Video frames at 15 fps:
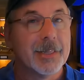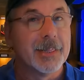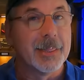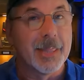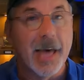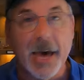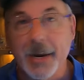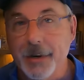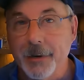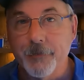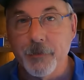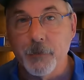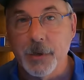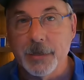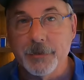A lot of
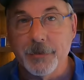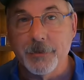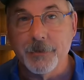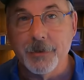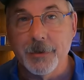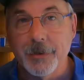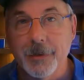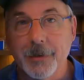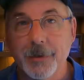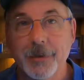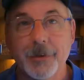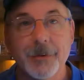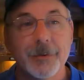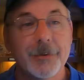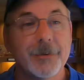different ways to do it.
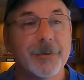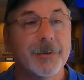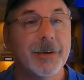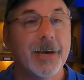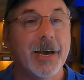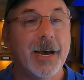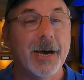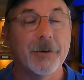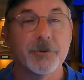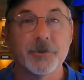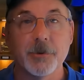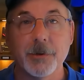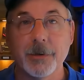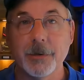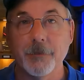I'll
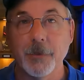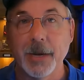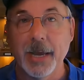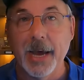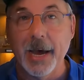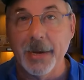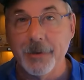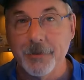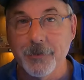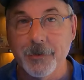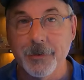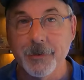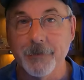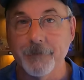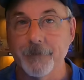show you the way I do
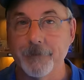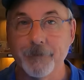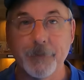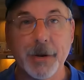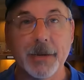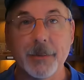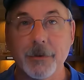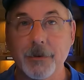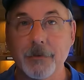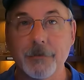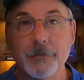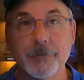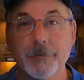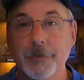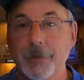it, my
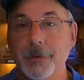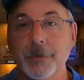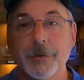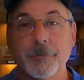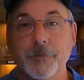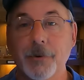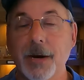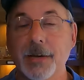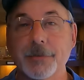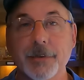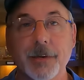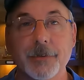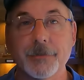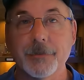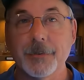little
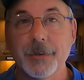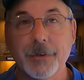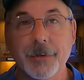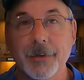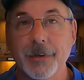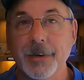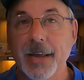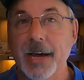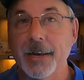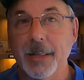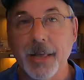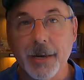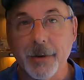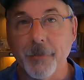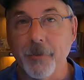process. Not a
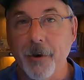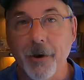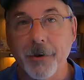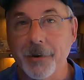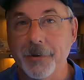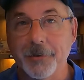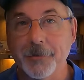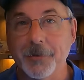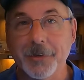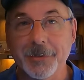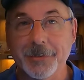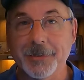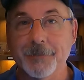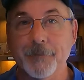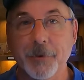lot of thought into it.
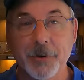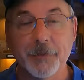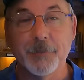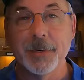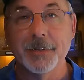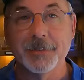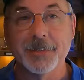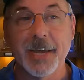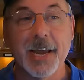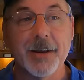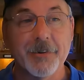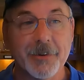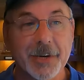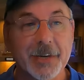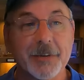It's just putting them in a
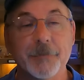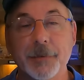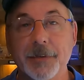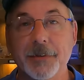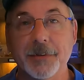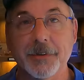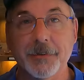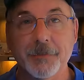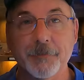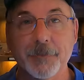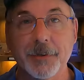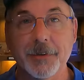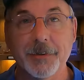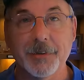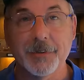scanner and getting them into
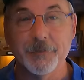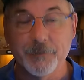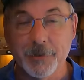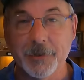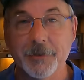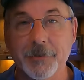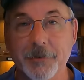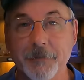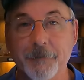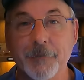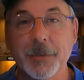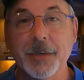a computer.